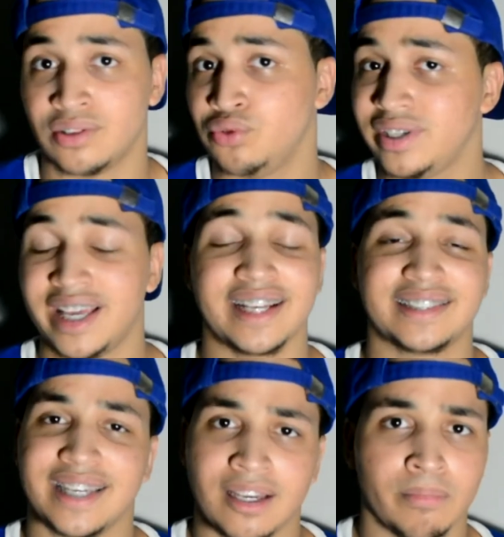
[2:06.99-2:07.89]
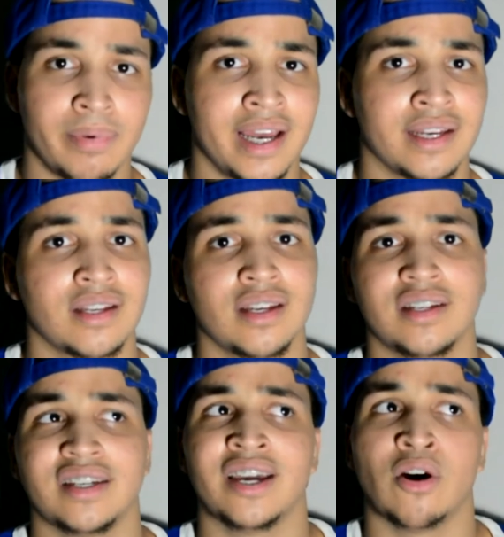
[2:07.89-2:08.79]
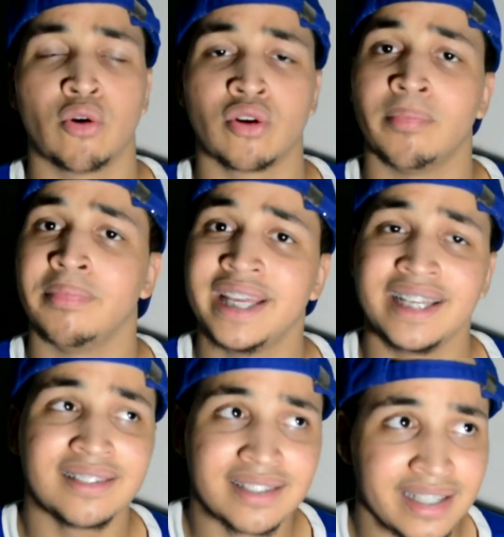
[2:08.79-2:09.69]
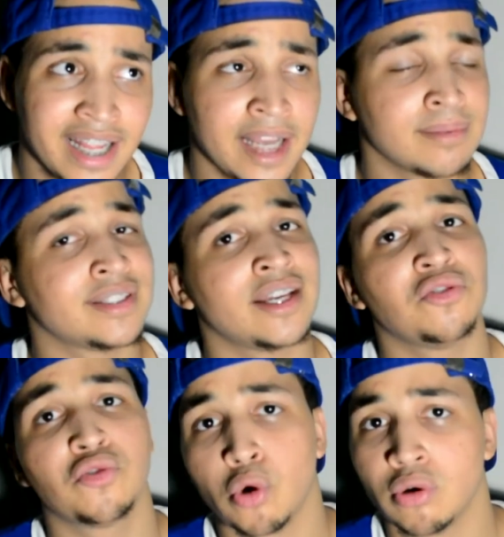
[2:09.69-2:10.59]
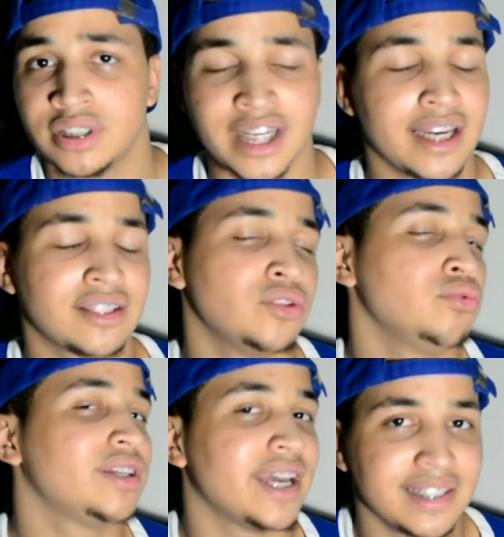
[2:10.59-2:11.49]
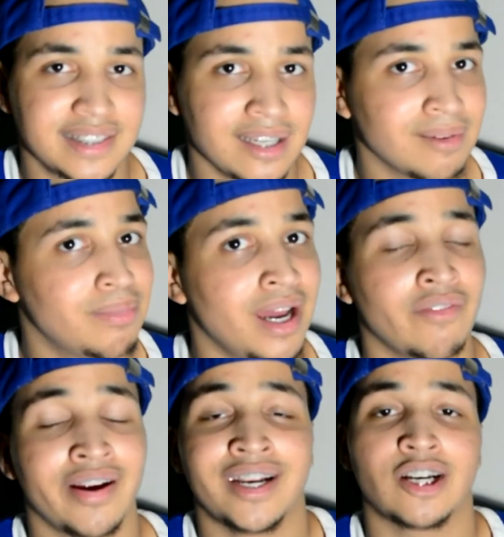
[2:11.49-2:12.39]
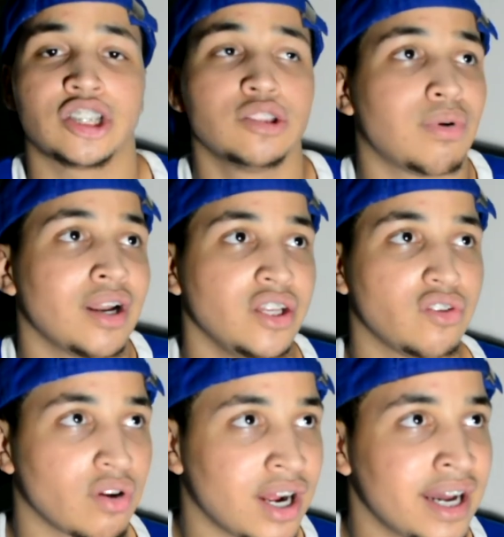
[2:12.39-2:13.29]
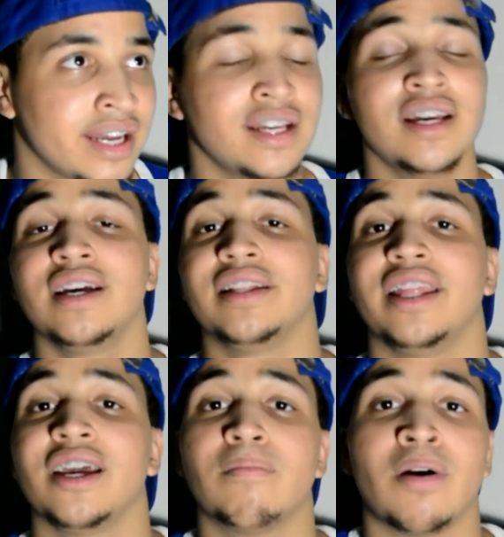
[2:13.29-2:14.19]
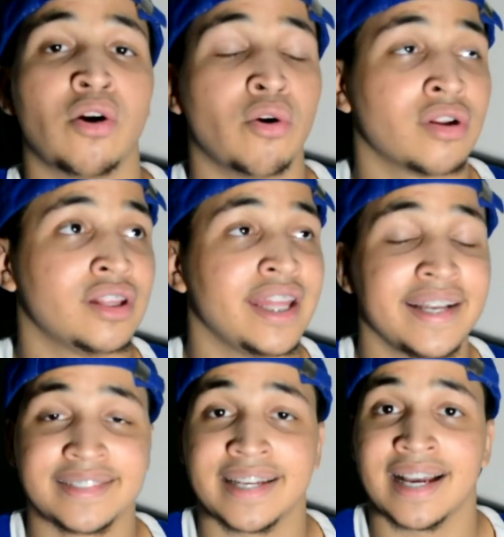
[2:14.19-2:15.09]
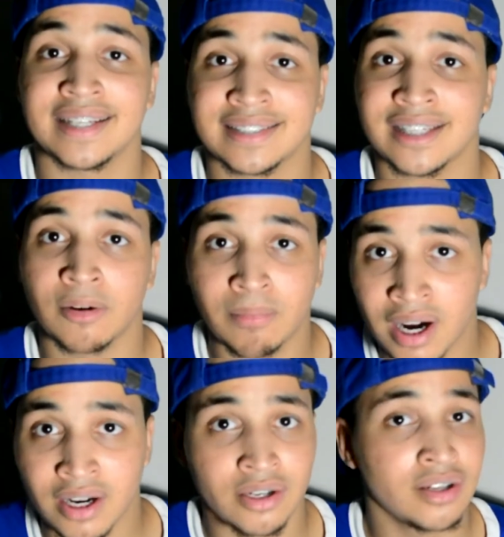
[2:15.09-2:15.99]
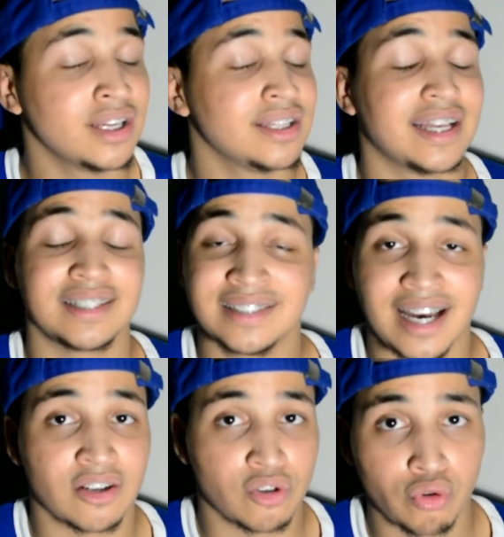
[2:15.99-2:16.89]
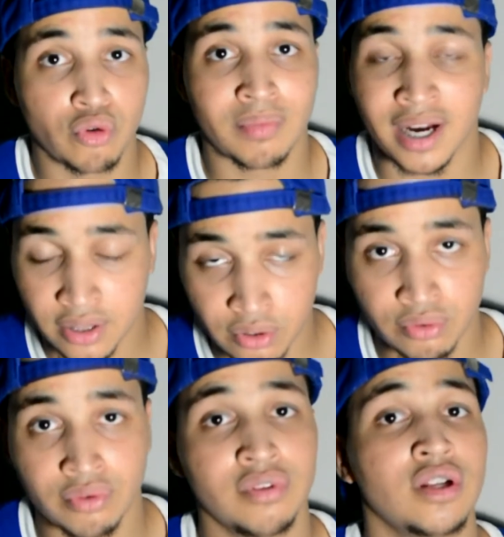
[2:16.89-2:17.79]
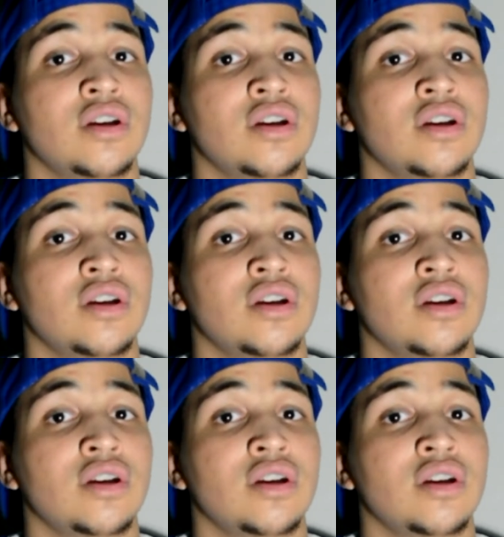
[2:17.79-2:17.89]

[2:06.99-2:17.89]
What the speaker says: You can't take it back. And all the mean names that you called Jackie, you can't take it back. Right now, she's probably crying. Think about all the things that y'all said about her. That's not cool, my dude.